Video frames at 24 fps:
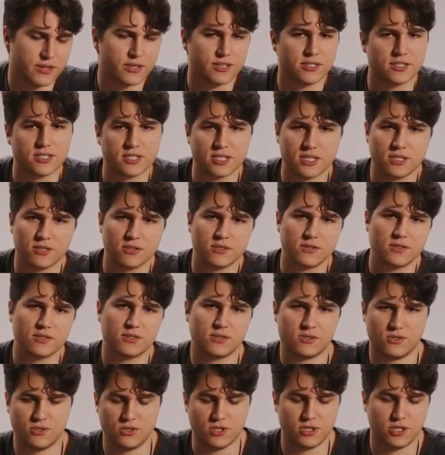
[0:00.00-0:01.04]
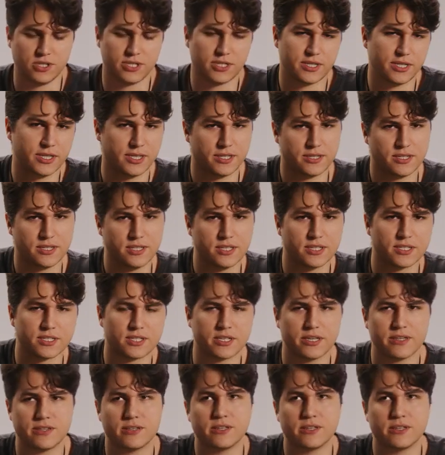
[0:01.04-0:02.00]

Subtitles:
I think skin should look like this.